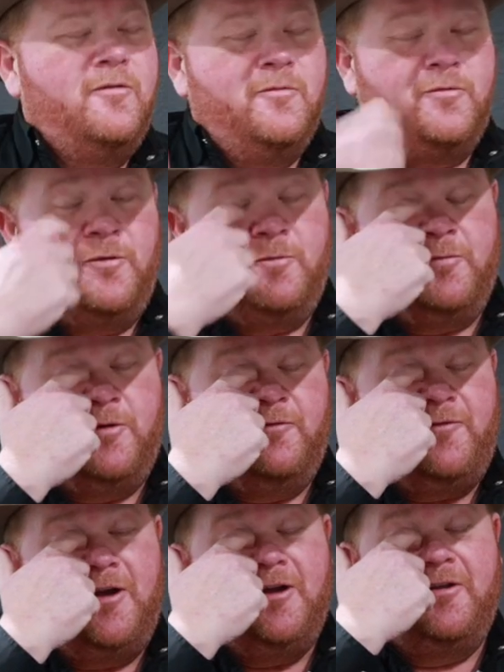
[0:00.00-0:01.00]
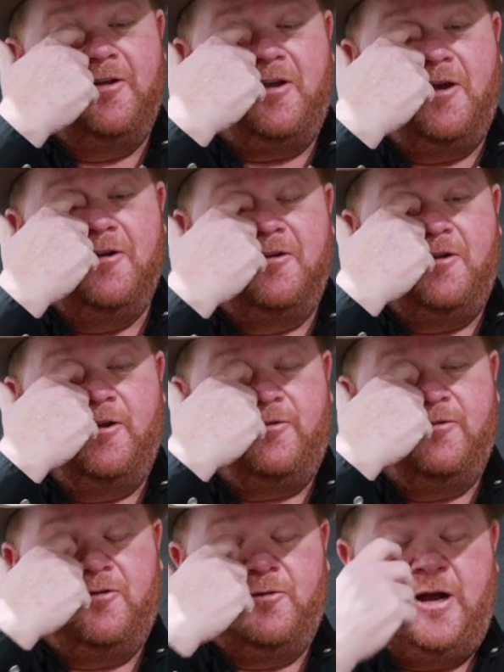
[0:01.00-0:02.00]
So define Decatur,
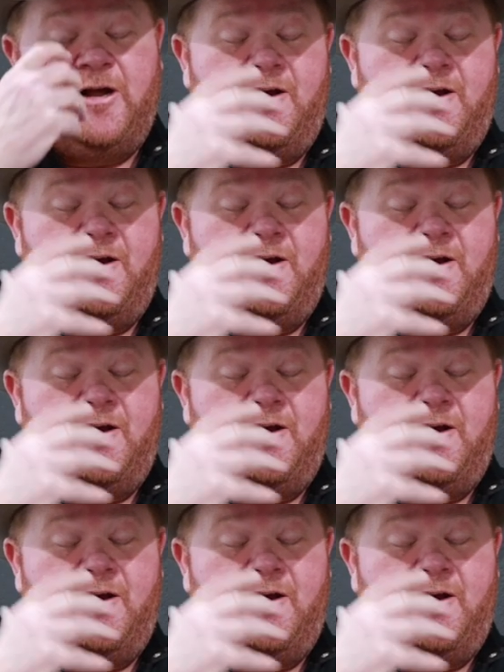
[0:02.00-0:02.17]
Texas, because